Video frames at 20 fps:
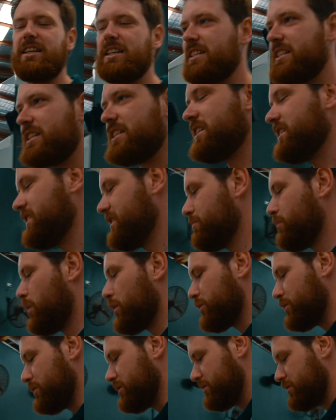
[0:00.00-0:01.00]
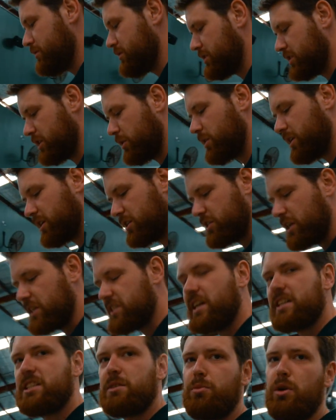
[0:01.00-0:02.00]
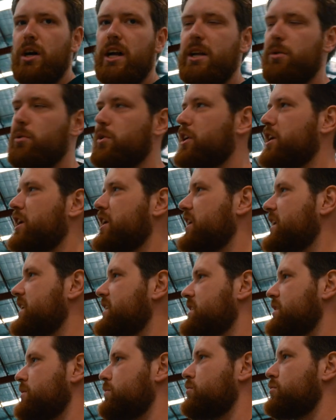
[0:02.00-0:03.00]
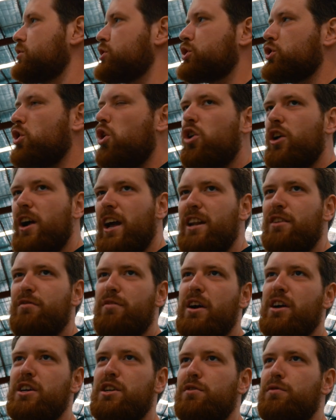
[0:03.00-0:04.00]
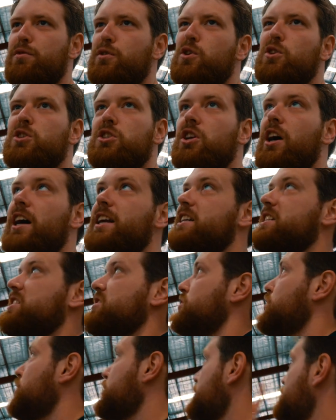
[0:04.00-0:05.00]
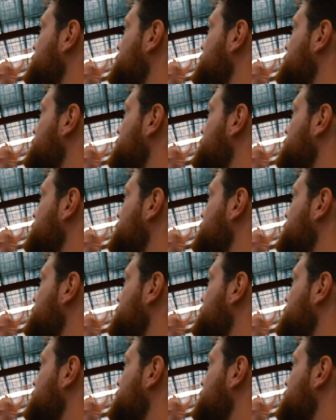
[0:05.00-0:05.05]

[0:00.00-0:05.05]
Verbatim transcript: as a model so we can test out some lighting. We're going to need some strong and very diffuse light because a lot